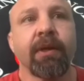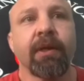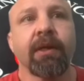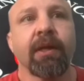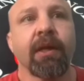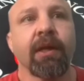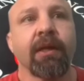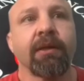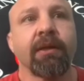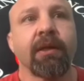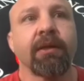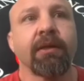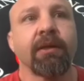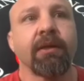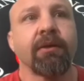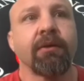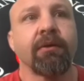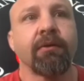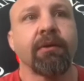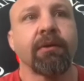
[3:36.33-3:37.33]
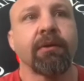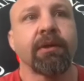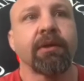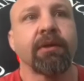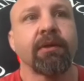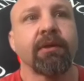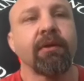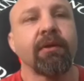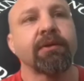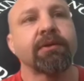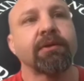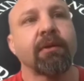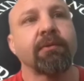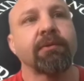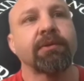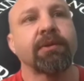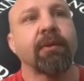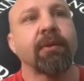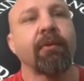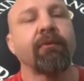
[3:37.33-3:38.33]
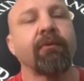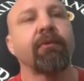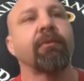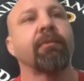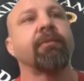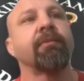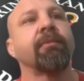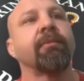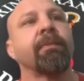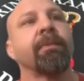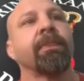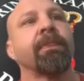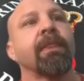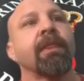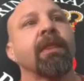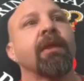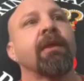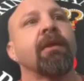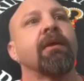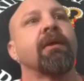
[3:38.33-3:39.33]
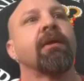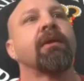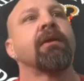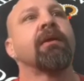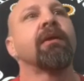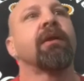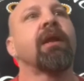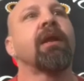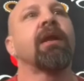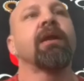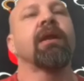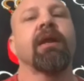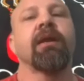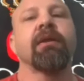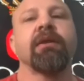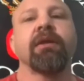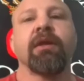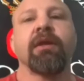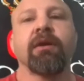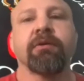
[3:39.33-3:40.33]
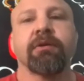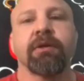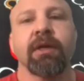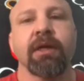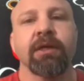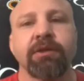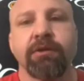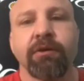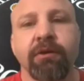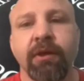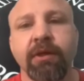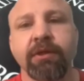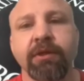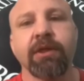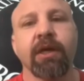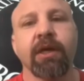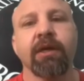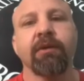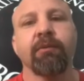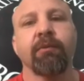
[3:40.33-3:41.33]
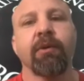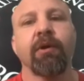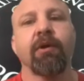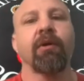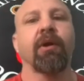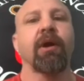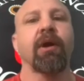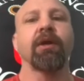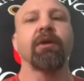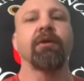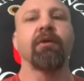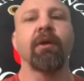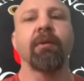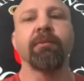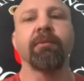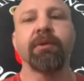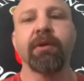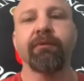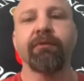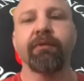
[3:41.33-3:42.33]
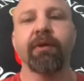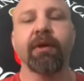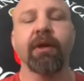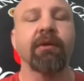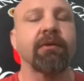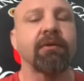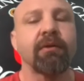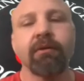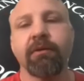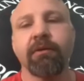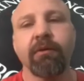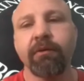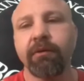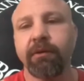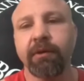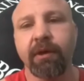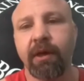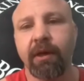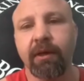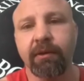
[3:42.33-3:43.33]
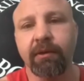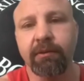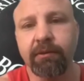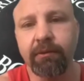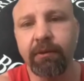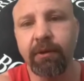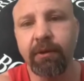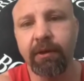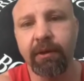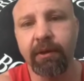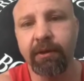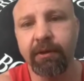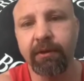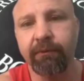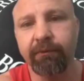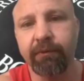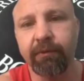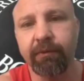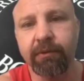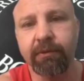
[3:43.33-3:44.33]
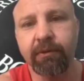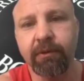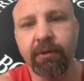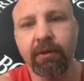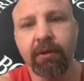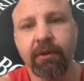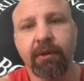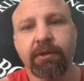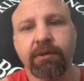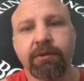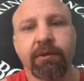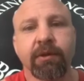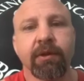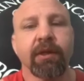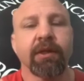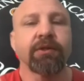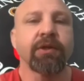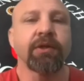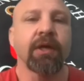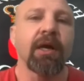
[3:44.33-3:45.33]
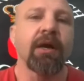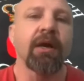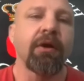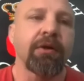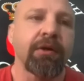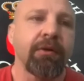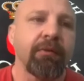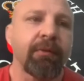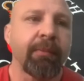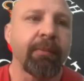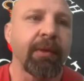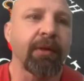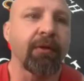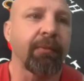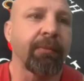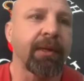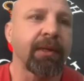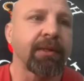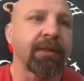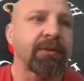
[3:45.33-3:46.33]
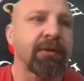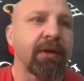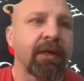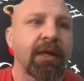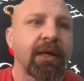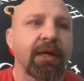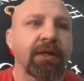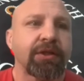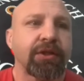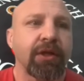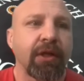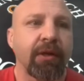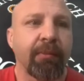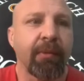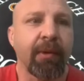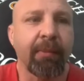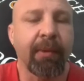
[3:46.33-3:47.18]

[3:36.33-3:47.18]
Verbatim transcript: And, and, and you know, and then some some of them, a lot, a lot of the younger guys too, they try. Well, I you know I'm different. I go, no, no, you're not. You're not any different. So then they try to argue with me a little bit. So I, I shut them up.